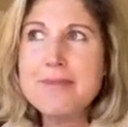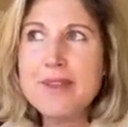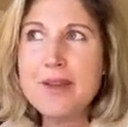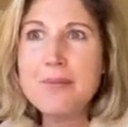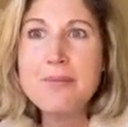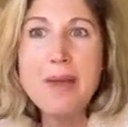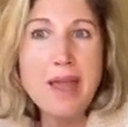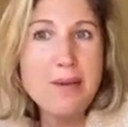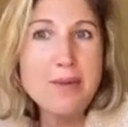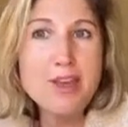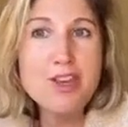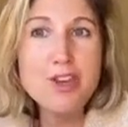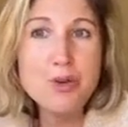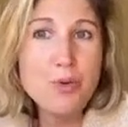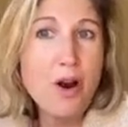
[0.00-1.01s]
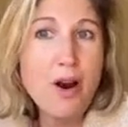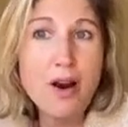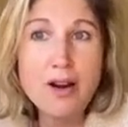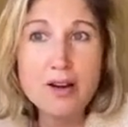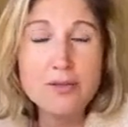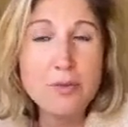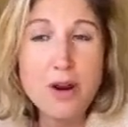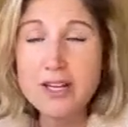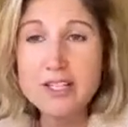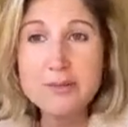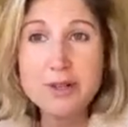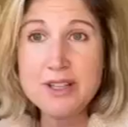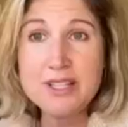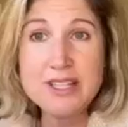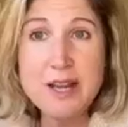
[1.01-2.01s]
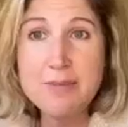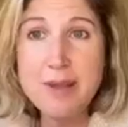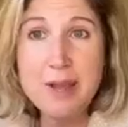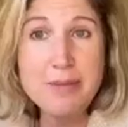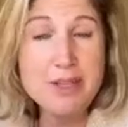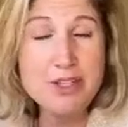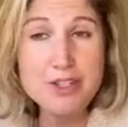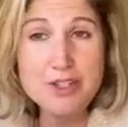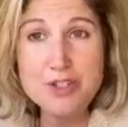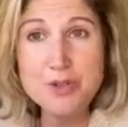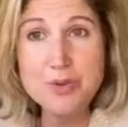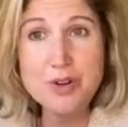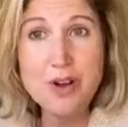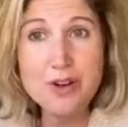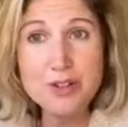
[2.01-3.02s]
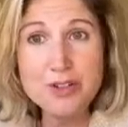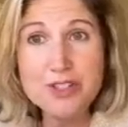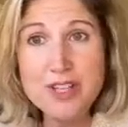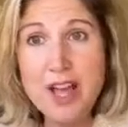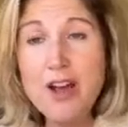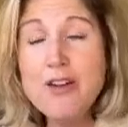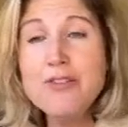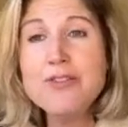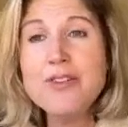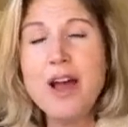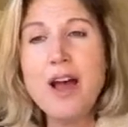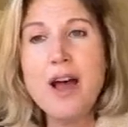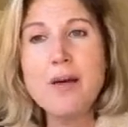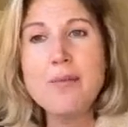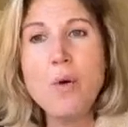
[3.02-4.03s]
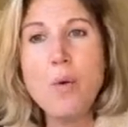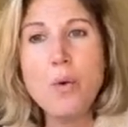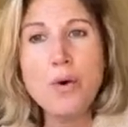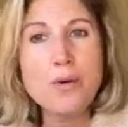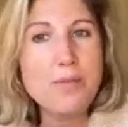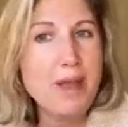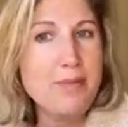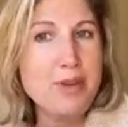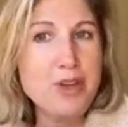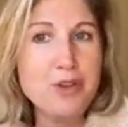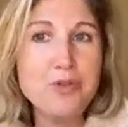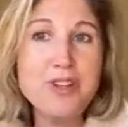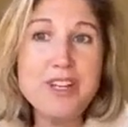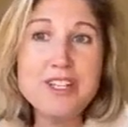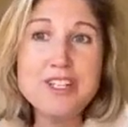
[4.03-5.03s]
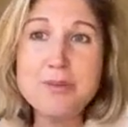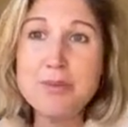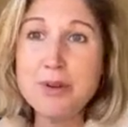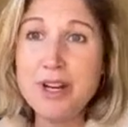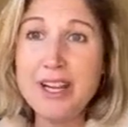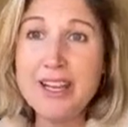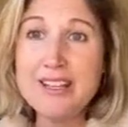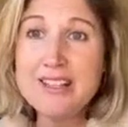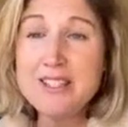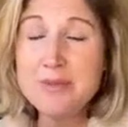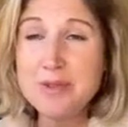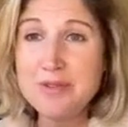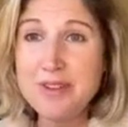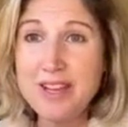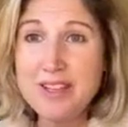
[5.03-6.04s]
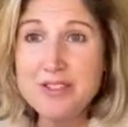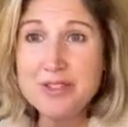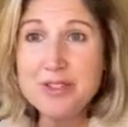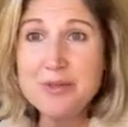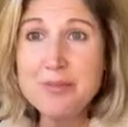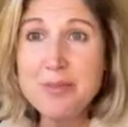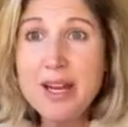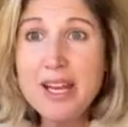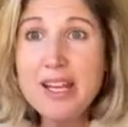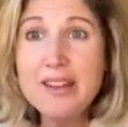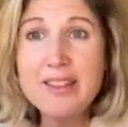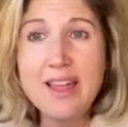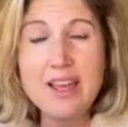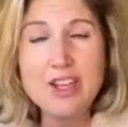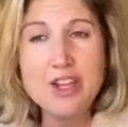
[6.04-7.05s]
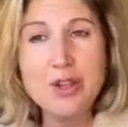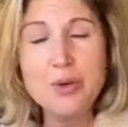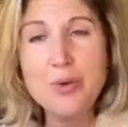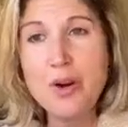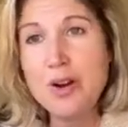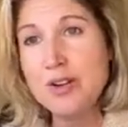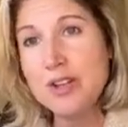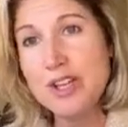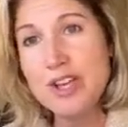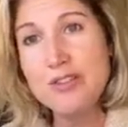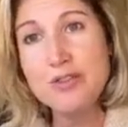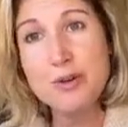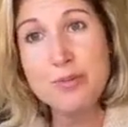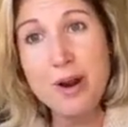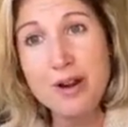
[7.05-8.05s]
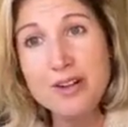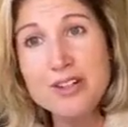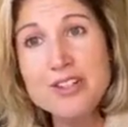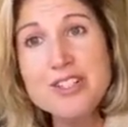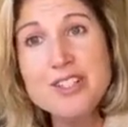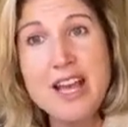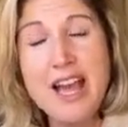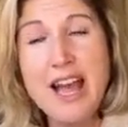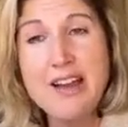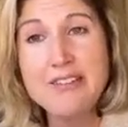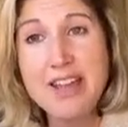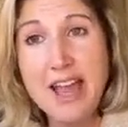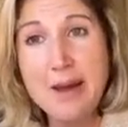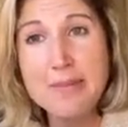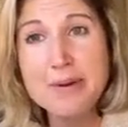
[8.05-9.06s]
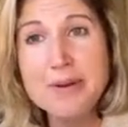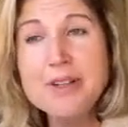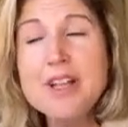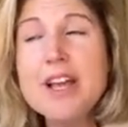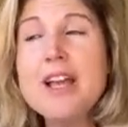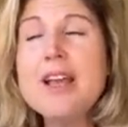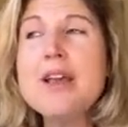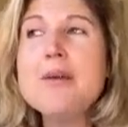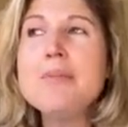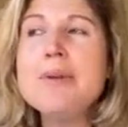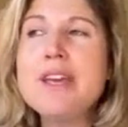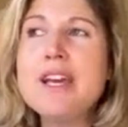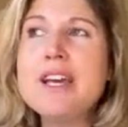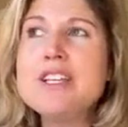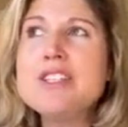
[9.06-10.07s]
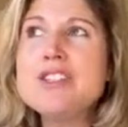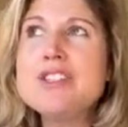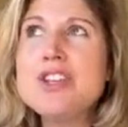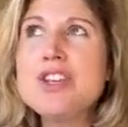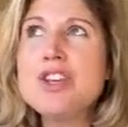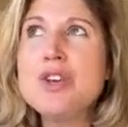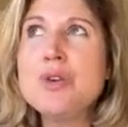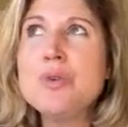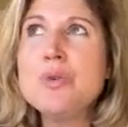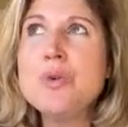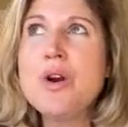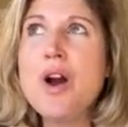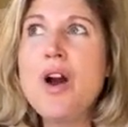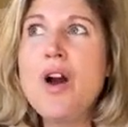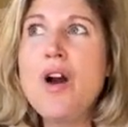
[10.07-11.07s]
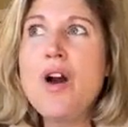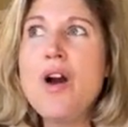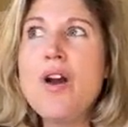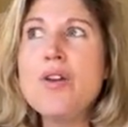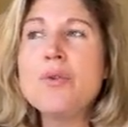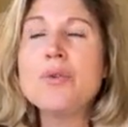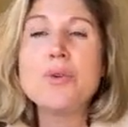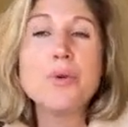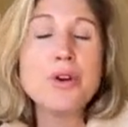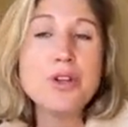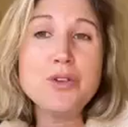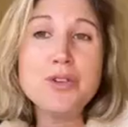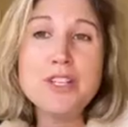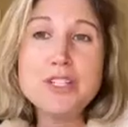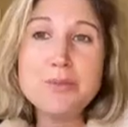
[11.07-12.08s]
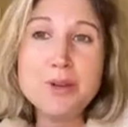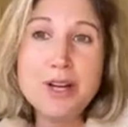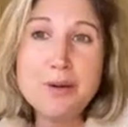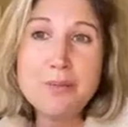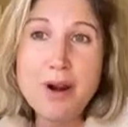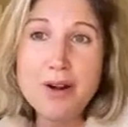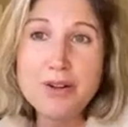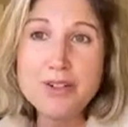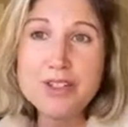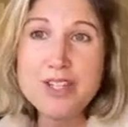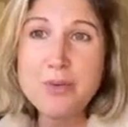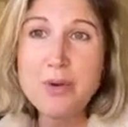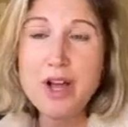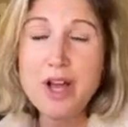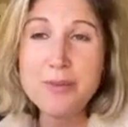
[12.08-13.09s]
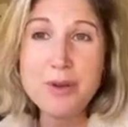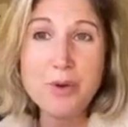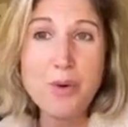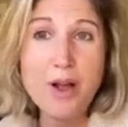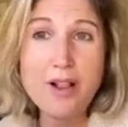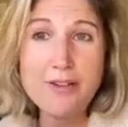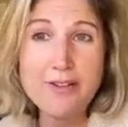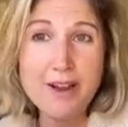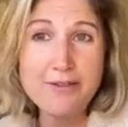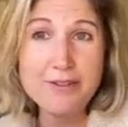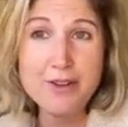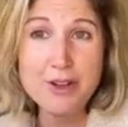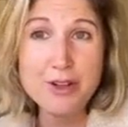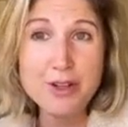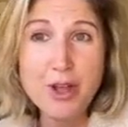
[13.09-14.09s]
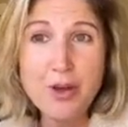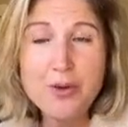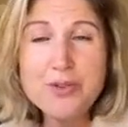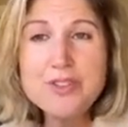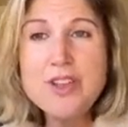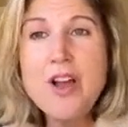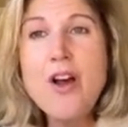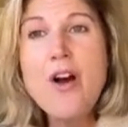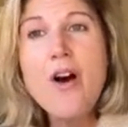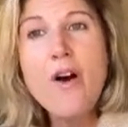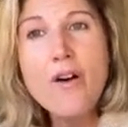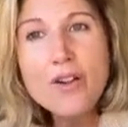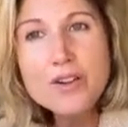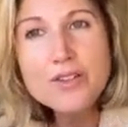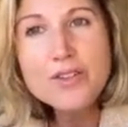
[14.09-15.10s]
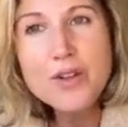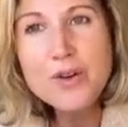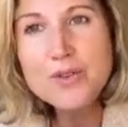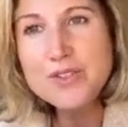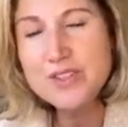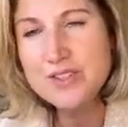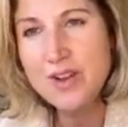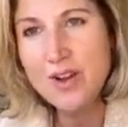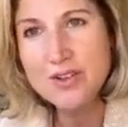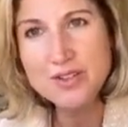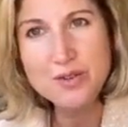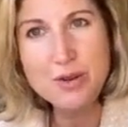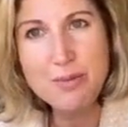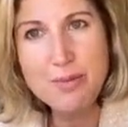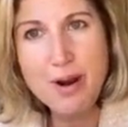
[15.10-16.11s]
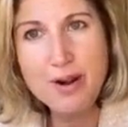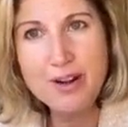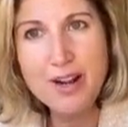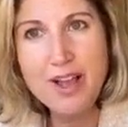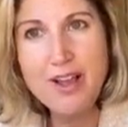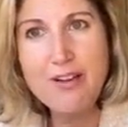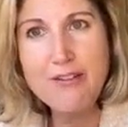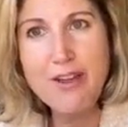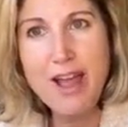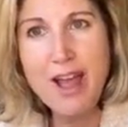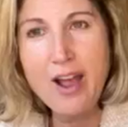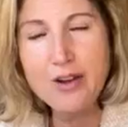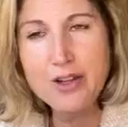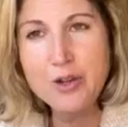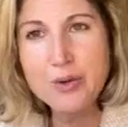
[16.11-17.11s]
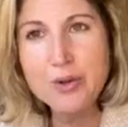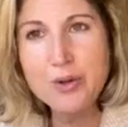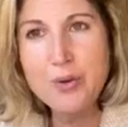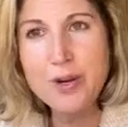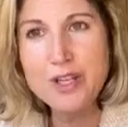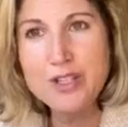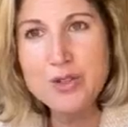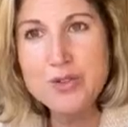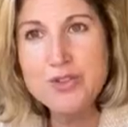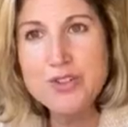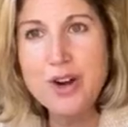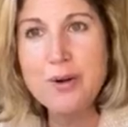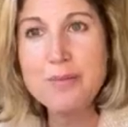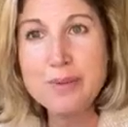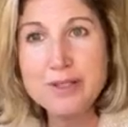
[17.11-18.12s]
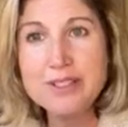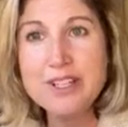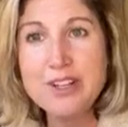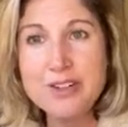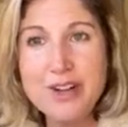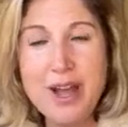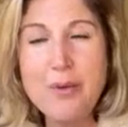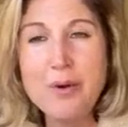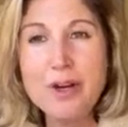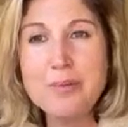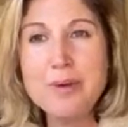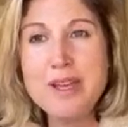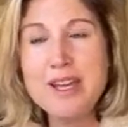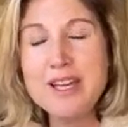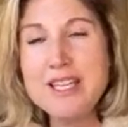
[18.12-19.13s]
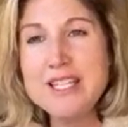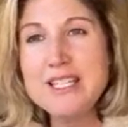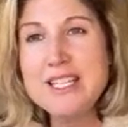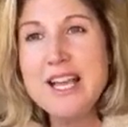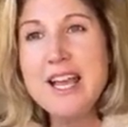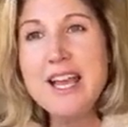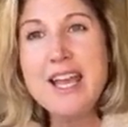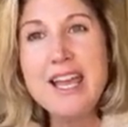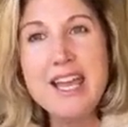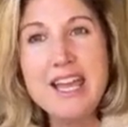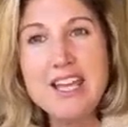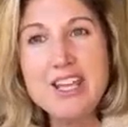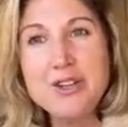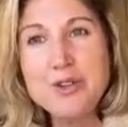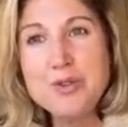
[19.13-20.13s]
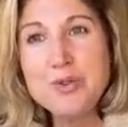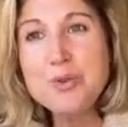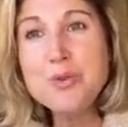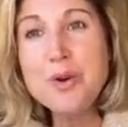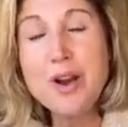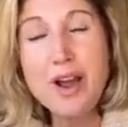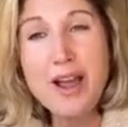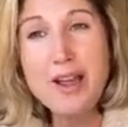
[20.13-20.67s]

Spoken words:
maybe you are wanting to bring the down payment and just do it all yourself. Or maybe you need to bring in some investor money, that you are looking for partners that have capital, because or you need to bring in partners that will help you qualify for the loans. All of those is also a part of how you're going to start building your network, because you